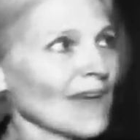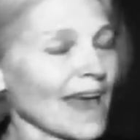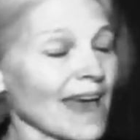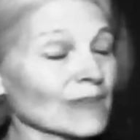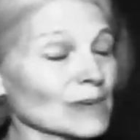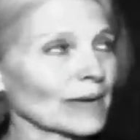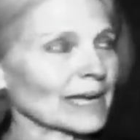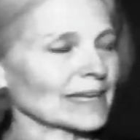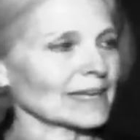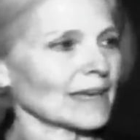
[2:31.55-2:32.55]

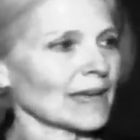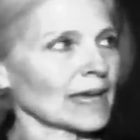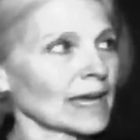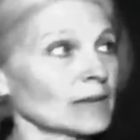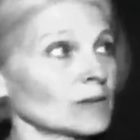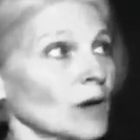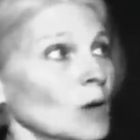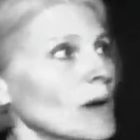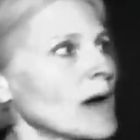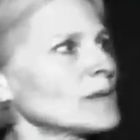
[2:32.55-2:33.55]
everybody. And
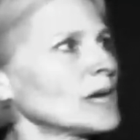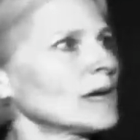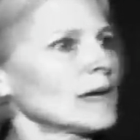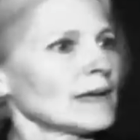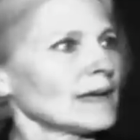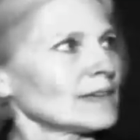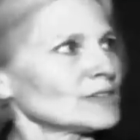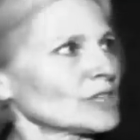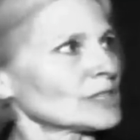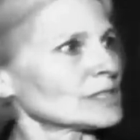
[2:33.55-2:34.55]
Obama
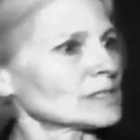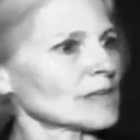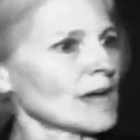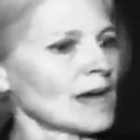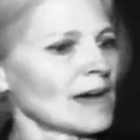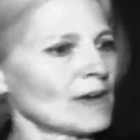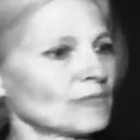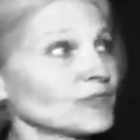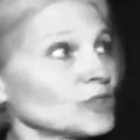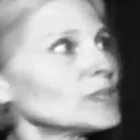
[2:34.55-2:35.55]
just uh,
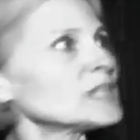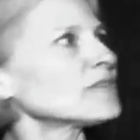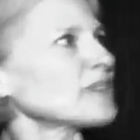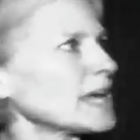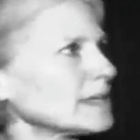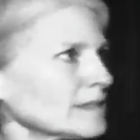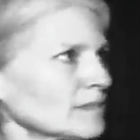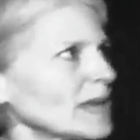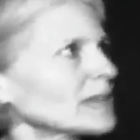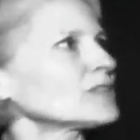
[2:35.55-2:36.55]
flew in the face of
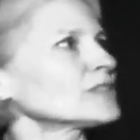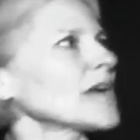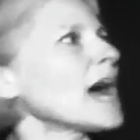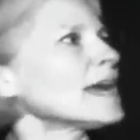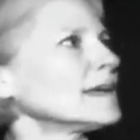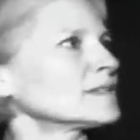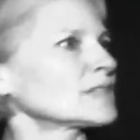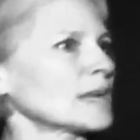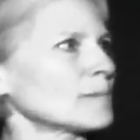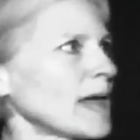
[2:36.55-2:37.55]
medical science
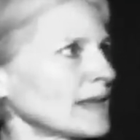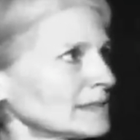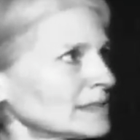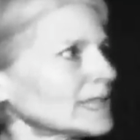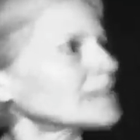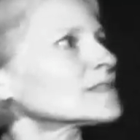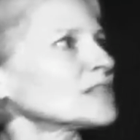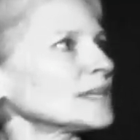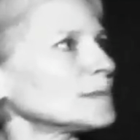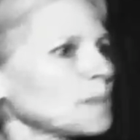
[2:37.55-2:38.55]
and like
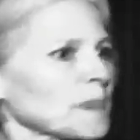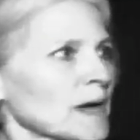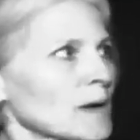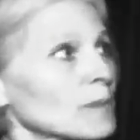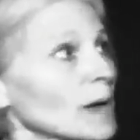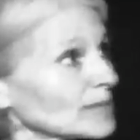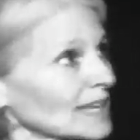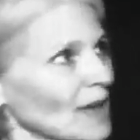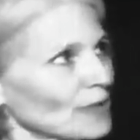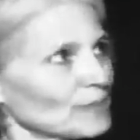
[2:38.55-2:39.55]
60 public
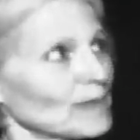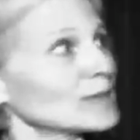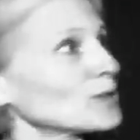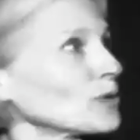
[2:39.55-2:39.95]
health and medical